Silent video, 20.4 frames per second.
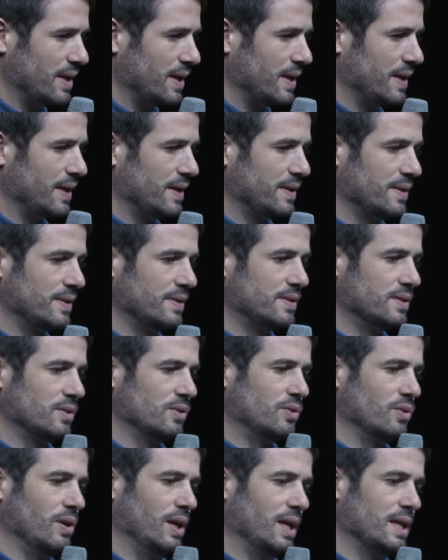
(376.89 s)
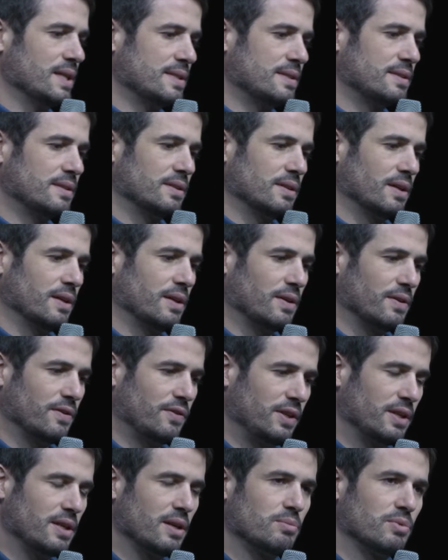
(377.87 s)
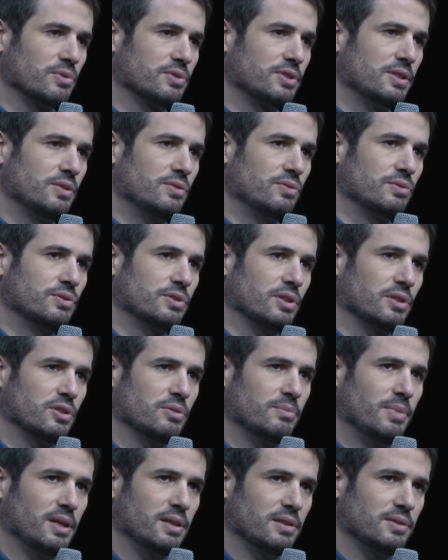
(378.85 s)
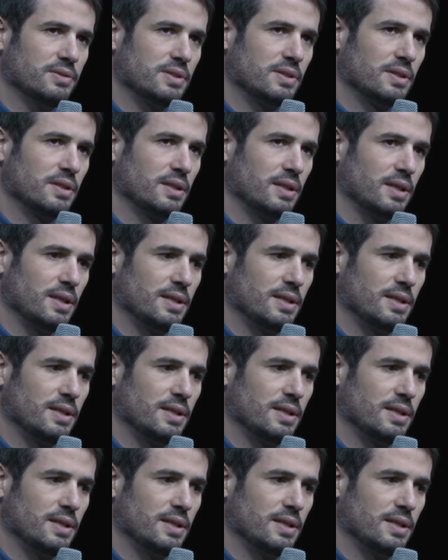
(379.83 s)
And the last thing I wanted to talk about,